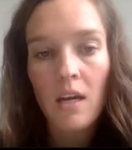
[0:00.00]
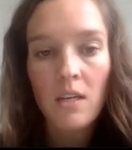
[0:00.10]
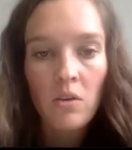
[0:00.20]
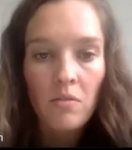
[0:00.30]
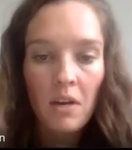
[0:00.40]
and
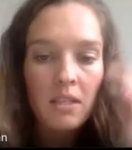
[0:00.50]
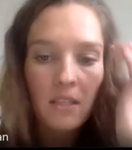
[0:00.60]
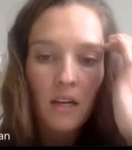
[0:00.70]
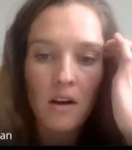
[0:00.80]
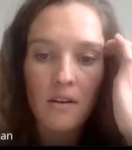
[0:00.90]
unit
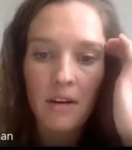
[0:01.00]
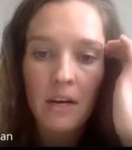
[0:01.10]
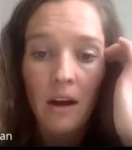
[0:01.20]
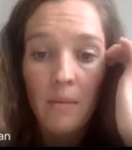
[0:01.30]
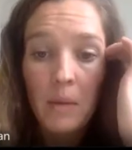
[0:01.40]
rates are
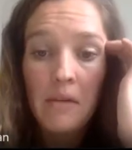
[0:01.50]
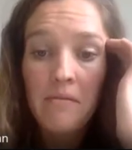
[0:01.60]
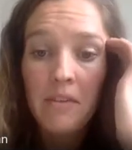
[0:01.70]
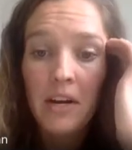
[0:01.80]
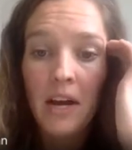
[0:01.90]
very common and
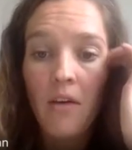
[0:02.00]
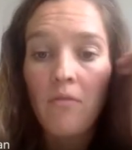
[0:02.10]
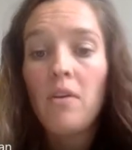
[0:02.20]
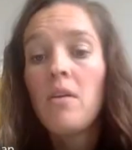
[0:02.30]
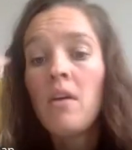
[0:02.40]
very
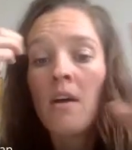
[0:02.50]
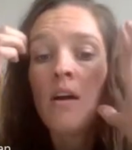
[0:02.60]
helpful